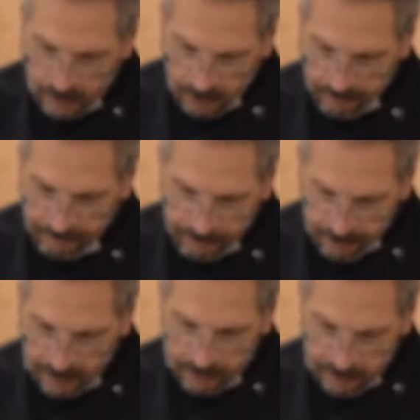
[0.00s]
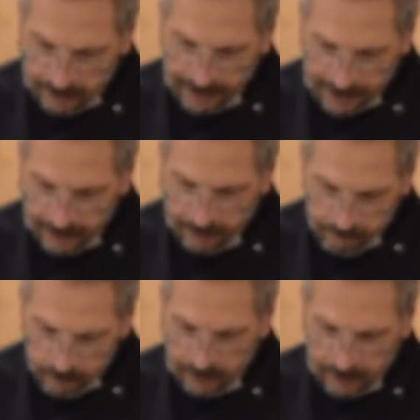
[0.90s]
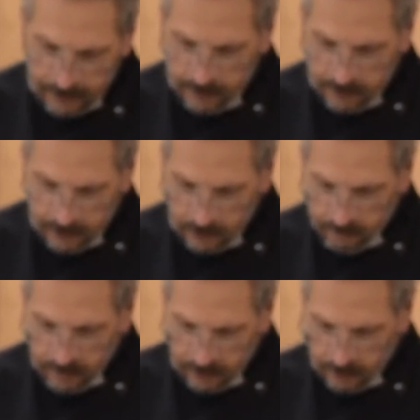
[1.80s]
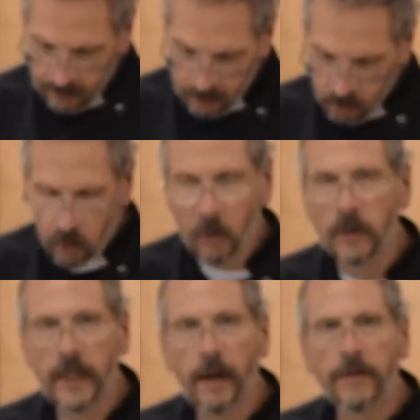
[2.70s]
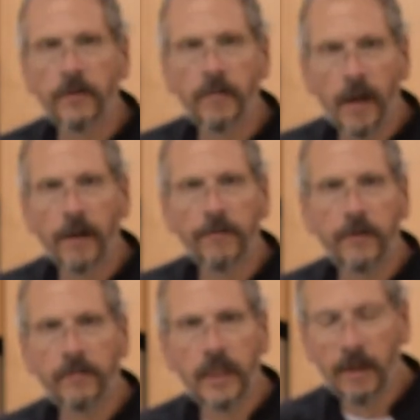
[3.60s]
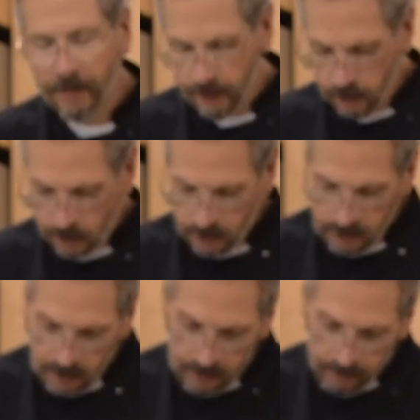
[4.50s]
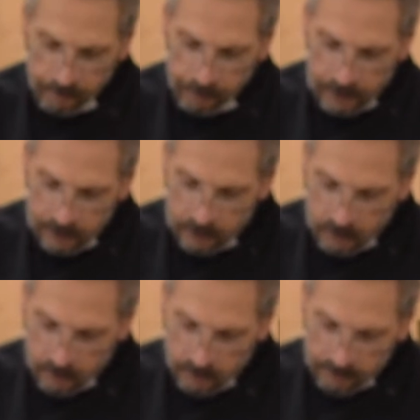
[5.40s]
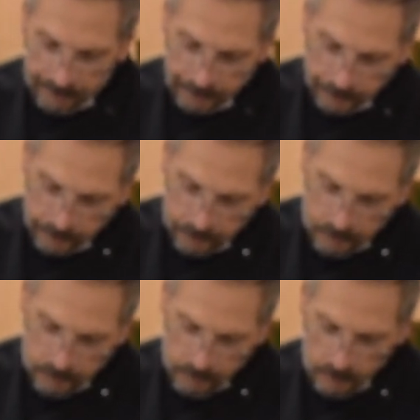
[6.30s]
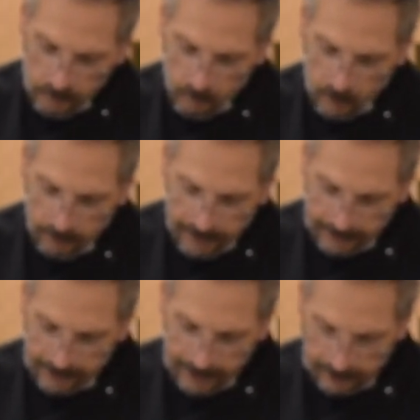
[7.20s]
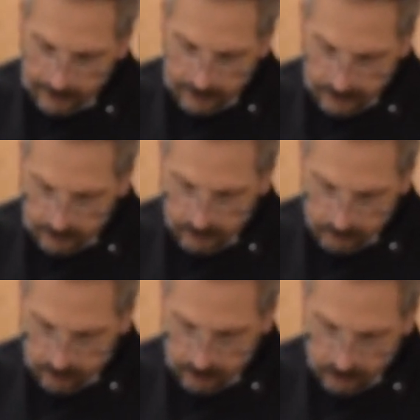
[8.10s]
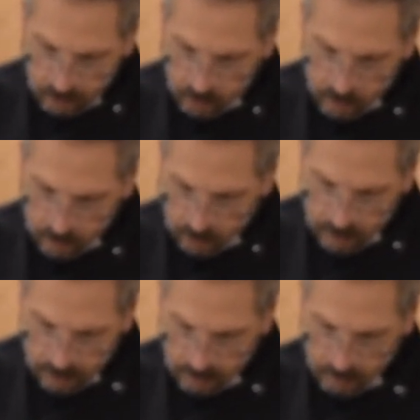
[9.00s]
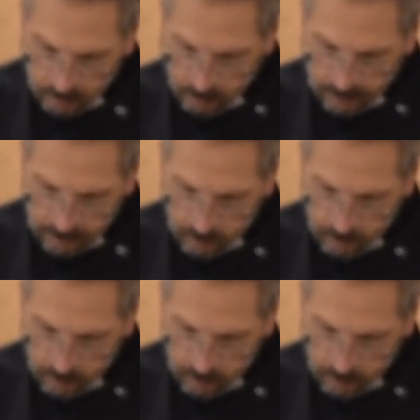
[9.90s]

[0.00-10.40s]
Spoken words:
And for this, the cake really does need to be cooled down to about room temperature. So while that cake continues to cool, we